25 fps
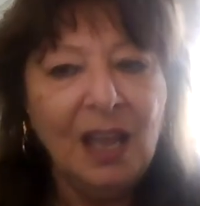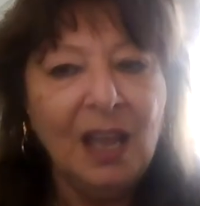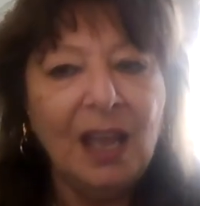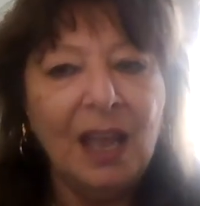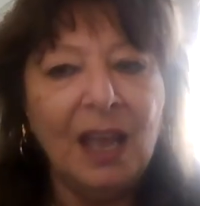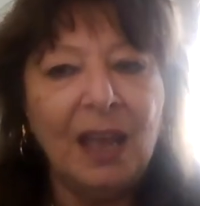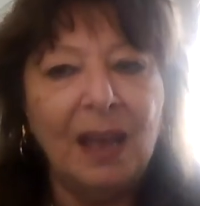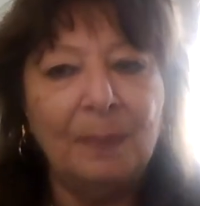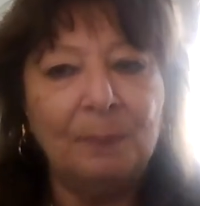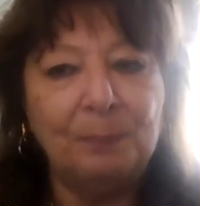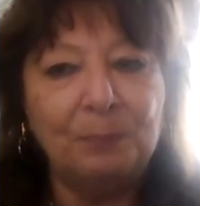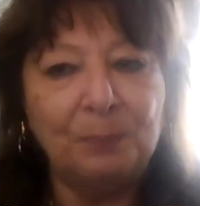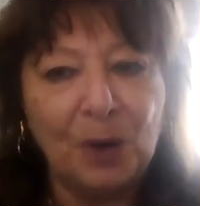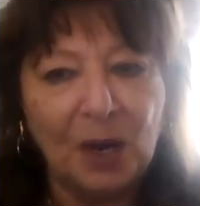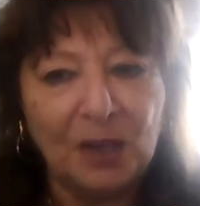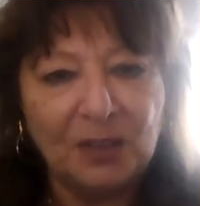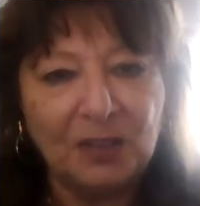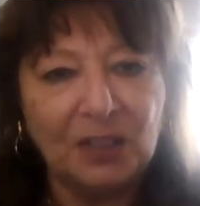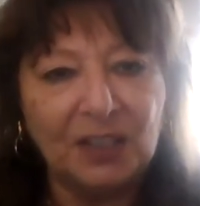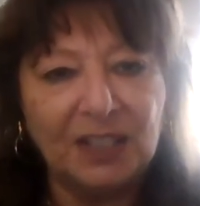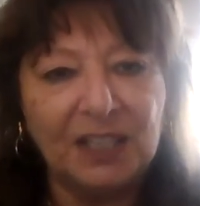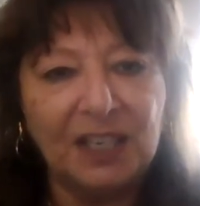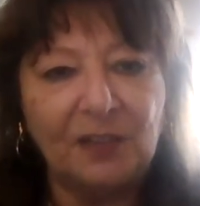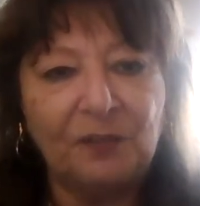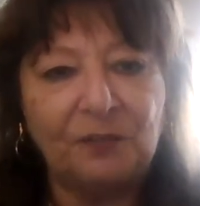and
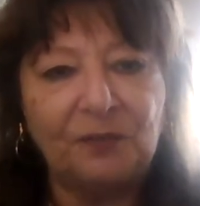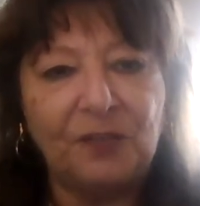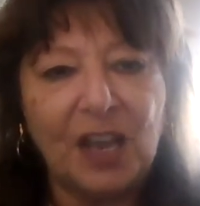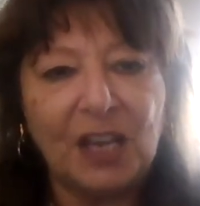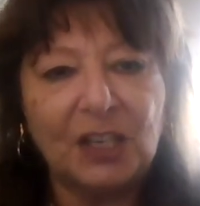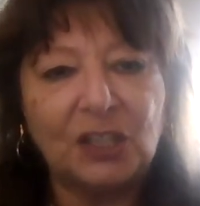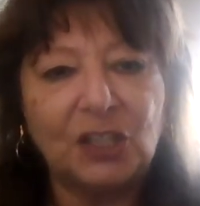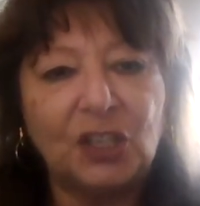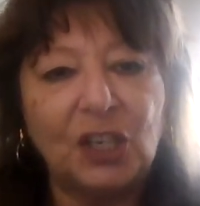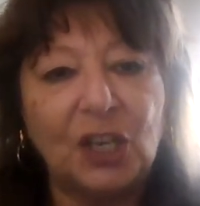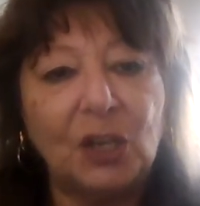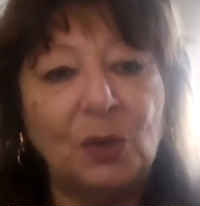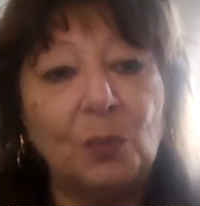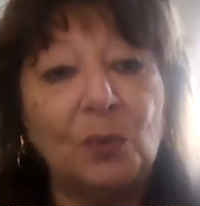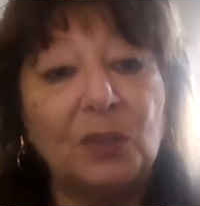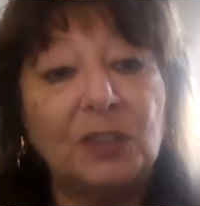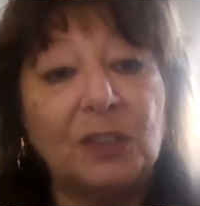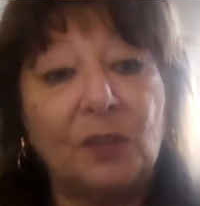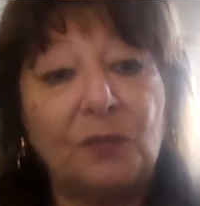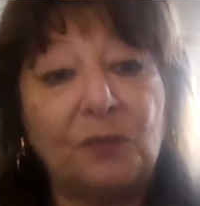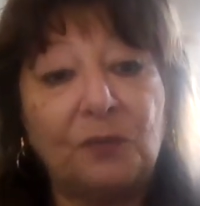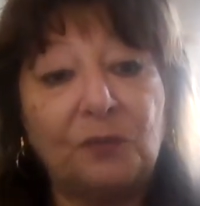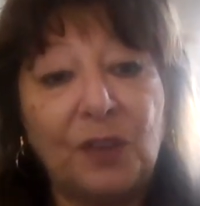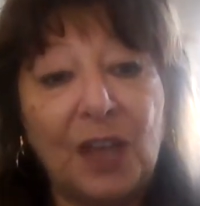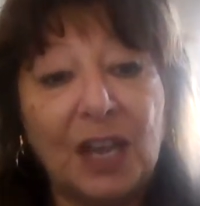brotherly affection
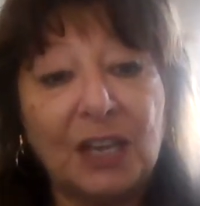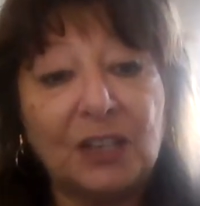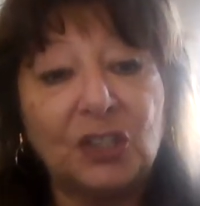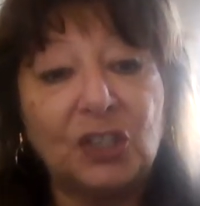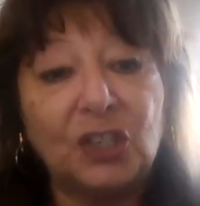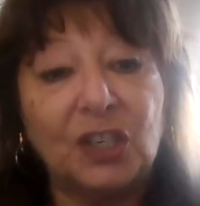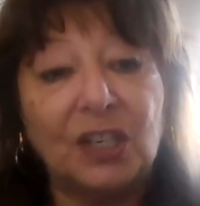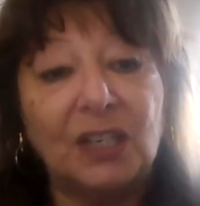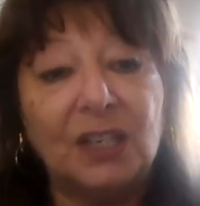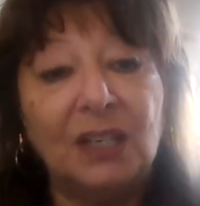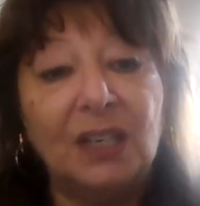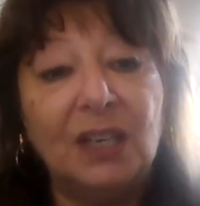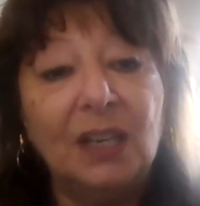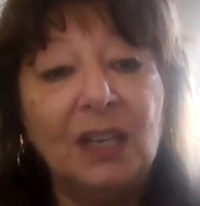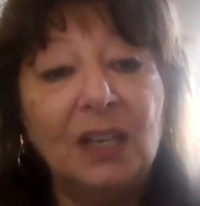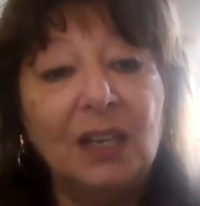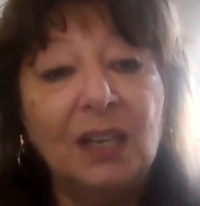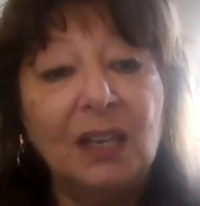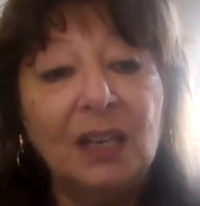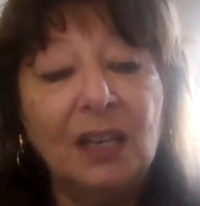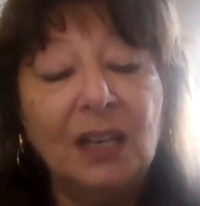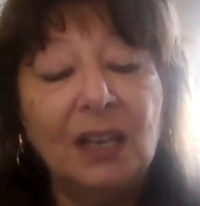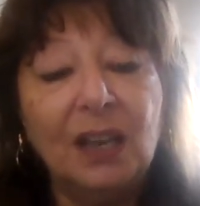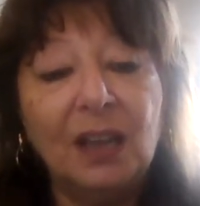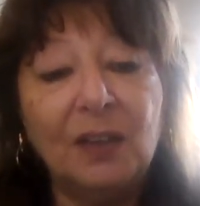with affection,
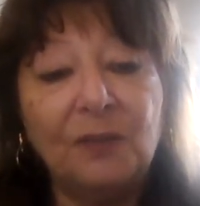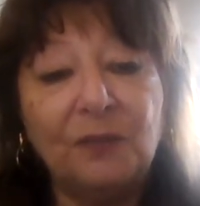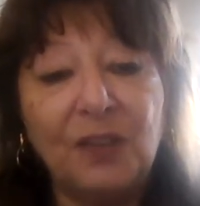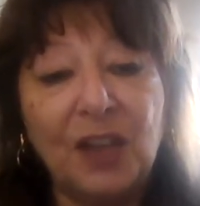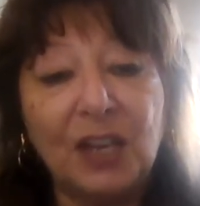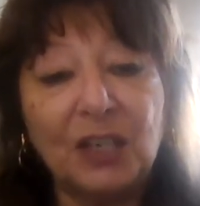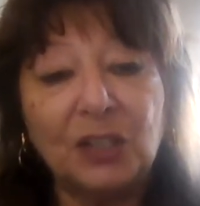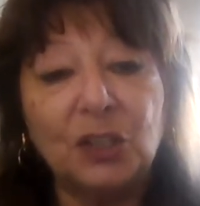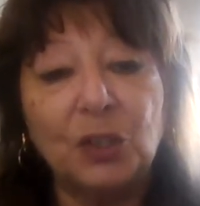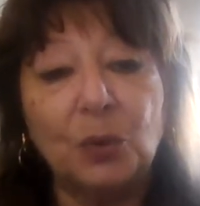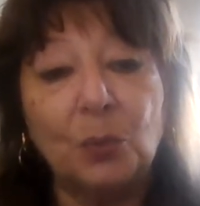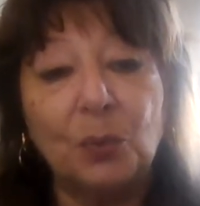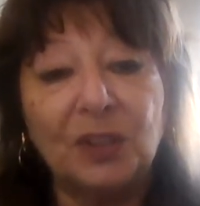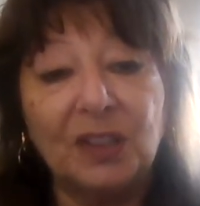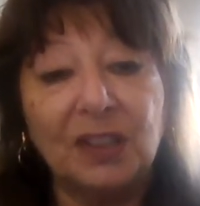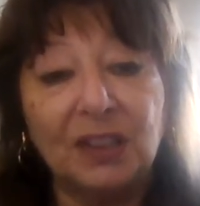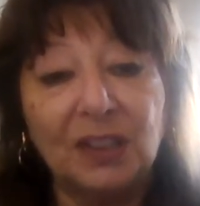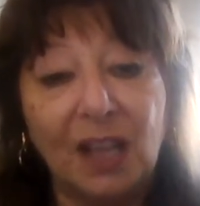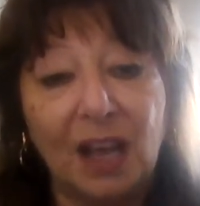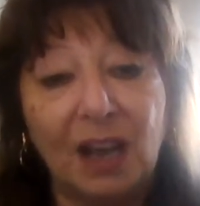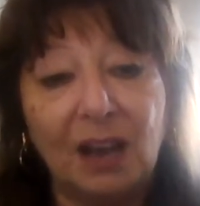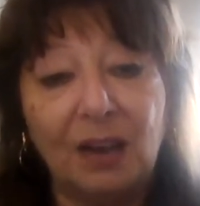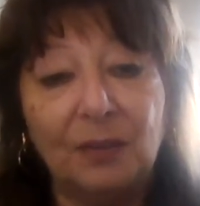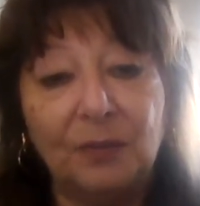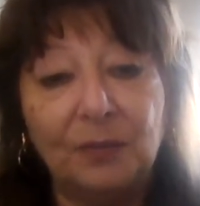affection with
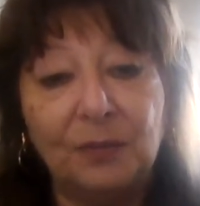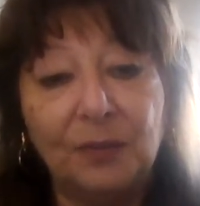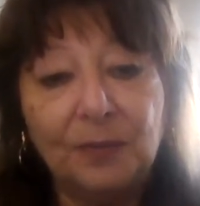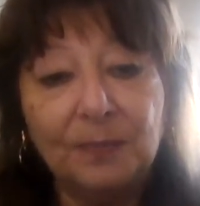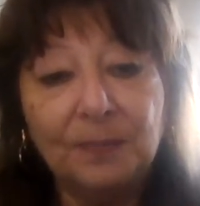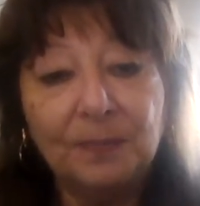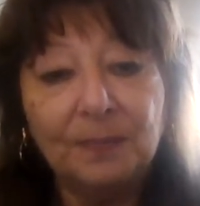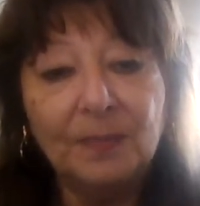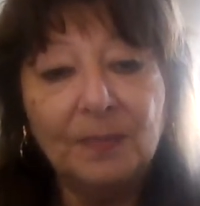love